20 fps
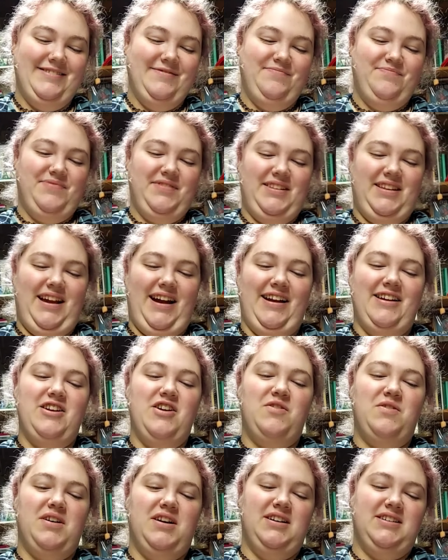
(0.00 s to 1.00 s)
I know her
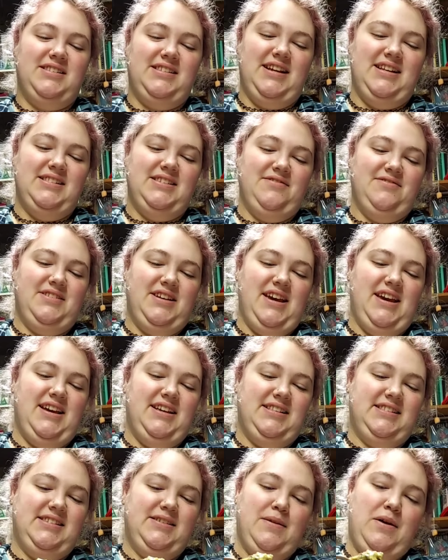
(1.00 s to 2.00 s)
sense of taste
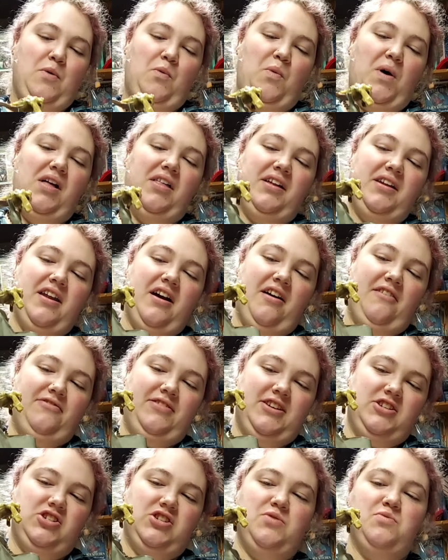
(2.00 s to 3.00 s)
well enough that she will
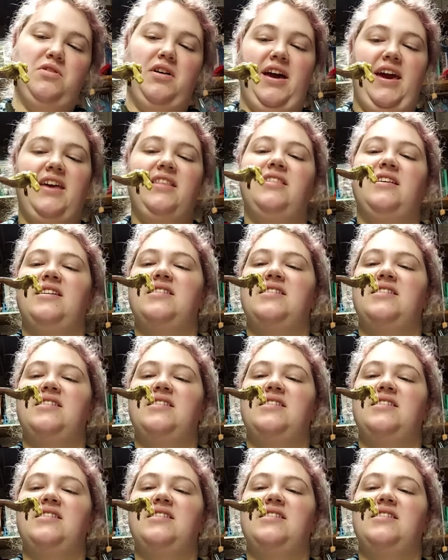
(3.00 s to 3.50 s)
hate this.